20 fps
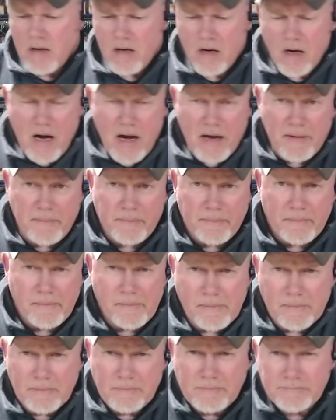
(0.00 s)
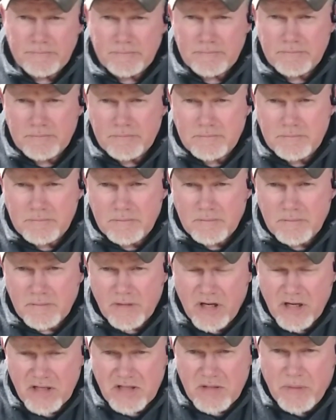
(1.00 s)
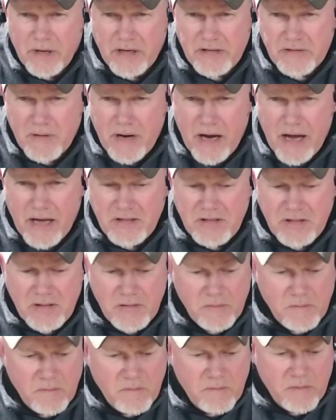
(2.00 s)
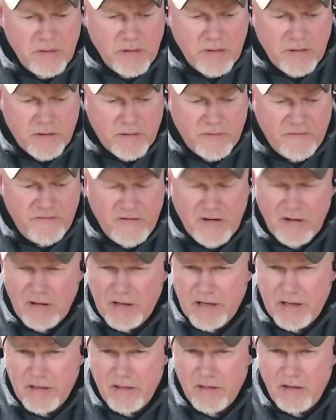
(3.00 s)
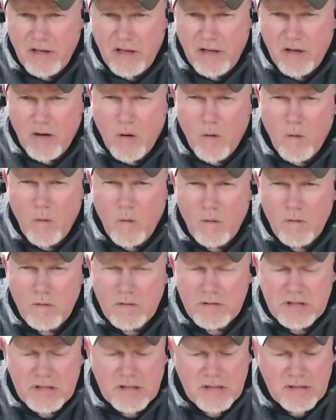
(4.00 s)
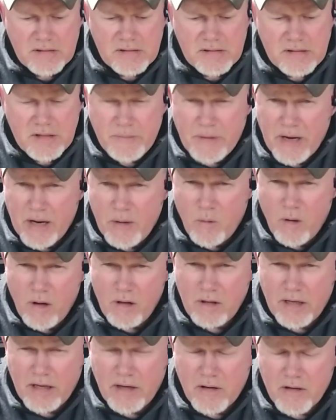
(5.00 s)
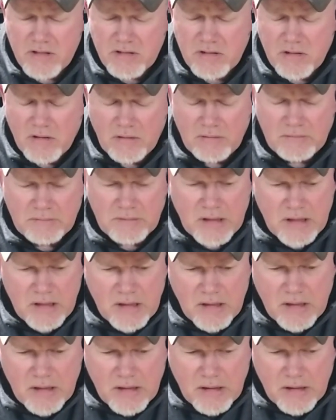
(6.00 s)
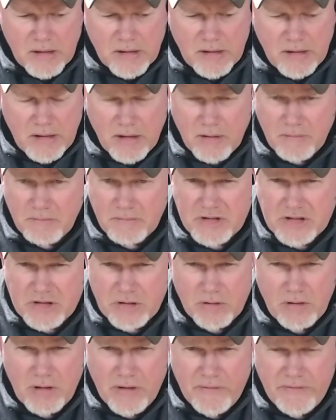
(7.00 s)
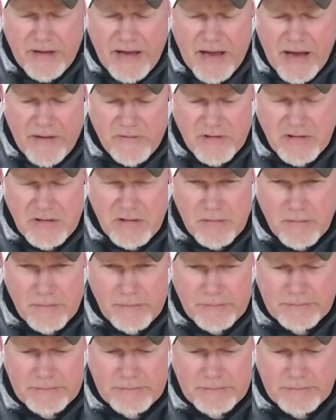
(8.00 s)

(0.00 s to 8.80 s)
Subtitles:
All right, custom ice rods. They're filling the holes in my walleye arsenal. You know, still love the Avids.